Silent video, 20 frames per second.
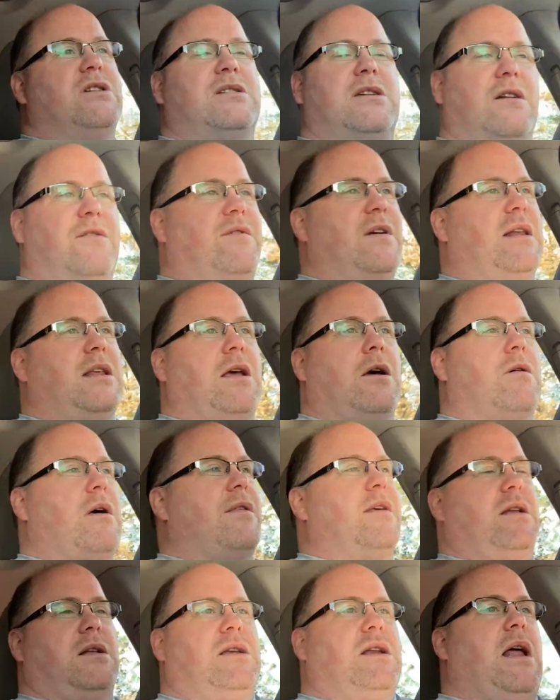did a video, I
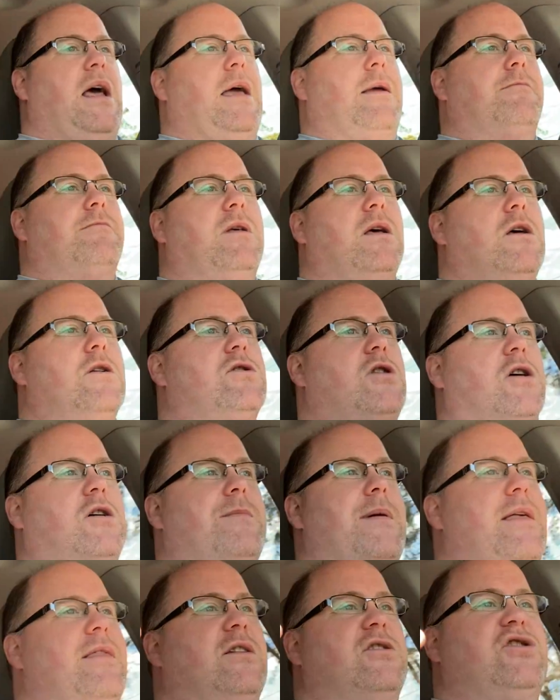think today, talking
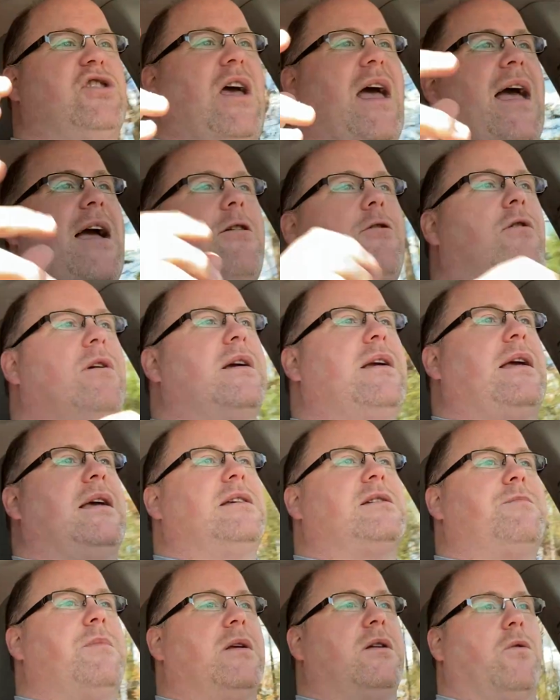about the Jackery
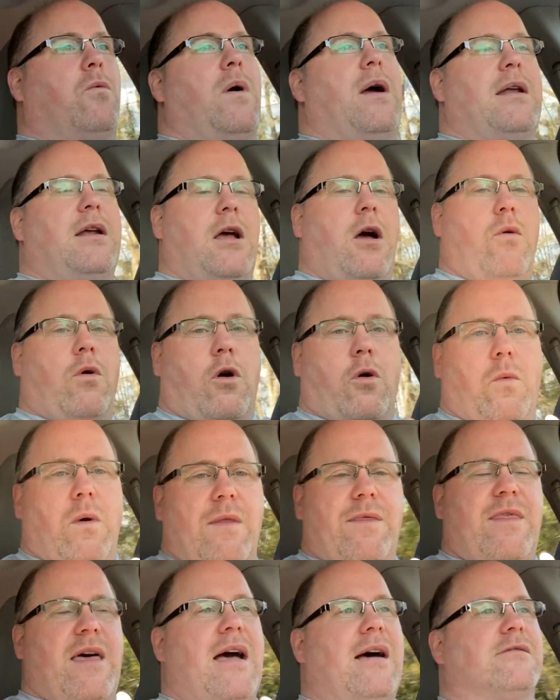has been the way to go, her
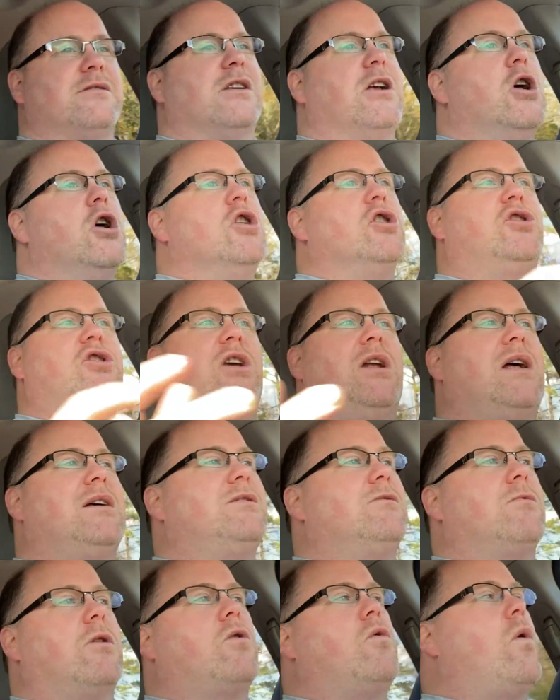1000. She
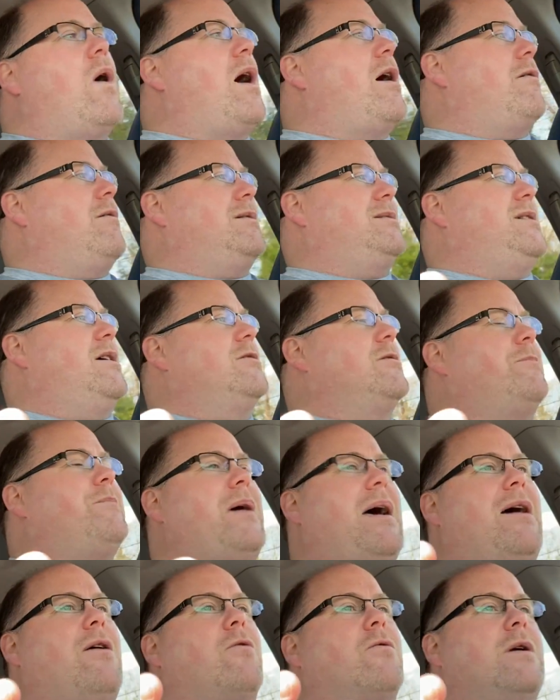doesn't require a ton of
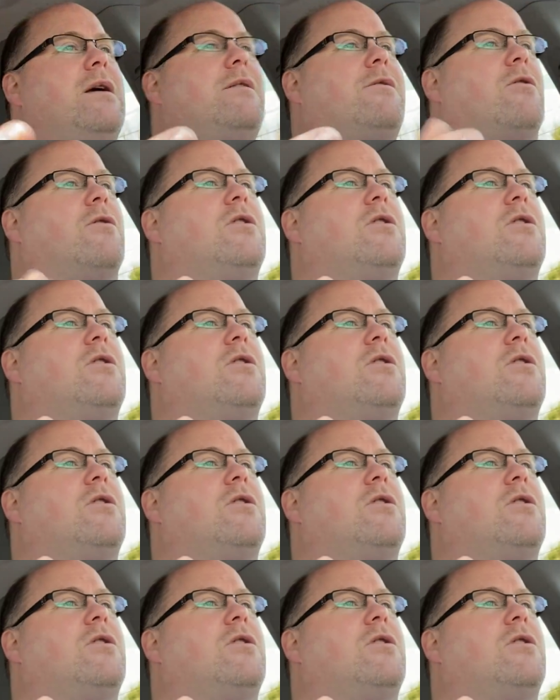power either.